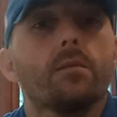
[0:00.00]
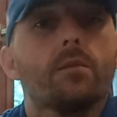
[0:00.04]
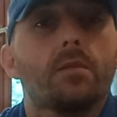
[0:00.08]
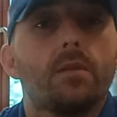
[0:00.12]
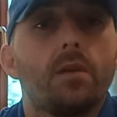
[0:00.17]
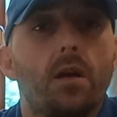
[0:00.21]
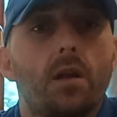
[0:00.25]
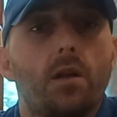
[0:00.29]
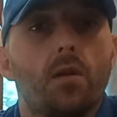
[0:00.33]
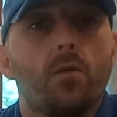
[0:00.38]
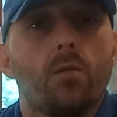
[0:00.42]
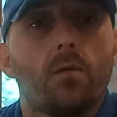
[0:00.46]

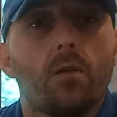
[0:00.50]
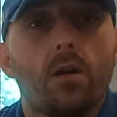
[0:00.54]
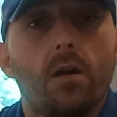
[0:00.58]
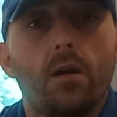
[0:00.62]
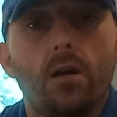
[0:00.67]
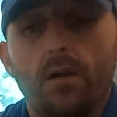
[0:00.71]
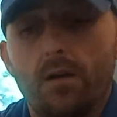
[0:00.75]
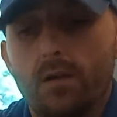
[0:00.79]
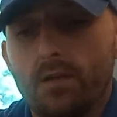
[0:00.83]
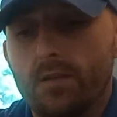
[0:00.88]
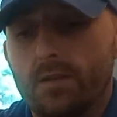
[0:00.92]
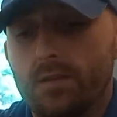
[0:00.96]
tarot
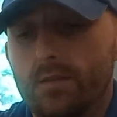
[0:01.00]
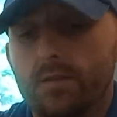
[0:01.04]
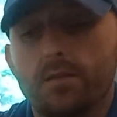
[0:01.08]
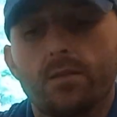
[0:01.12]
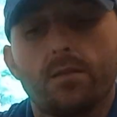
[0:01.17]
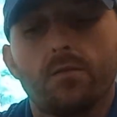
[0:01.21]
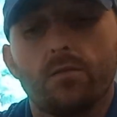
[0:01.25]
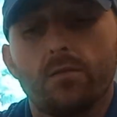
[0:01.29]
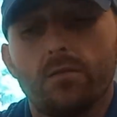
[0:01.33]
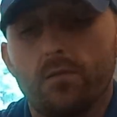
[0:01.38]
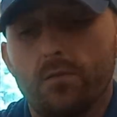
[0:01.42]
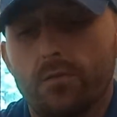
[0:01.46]
cards
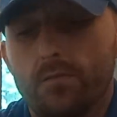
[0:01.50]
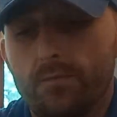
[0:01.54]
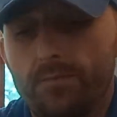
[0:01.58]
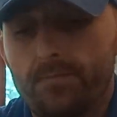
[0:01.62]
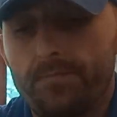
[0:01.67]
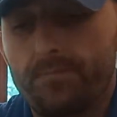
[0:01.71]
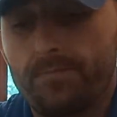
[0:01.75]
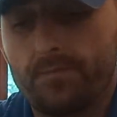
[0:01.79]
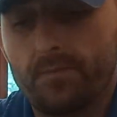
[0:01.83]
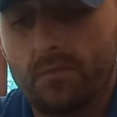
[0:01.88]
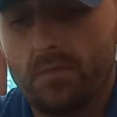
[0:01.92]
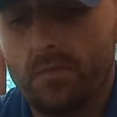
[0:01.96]

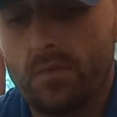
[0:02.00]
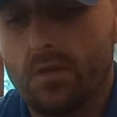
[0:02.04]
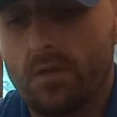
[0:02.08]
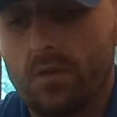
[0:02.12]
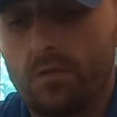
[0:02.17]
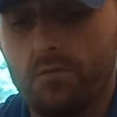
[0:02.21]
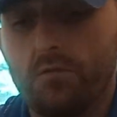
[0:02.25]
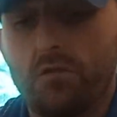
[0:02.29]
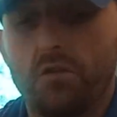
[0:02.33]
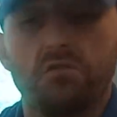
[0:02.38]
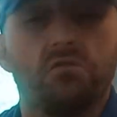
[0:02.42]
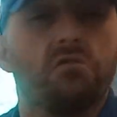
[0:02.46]
just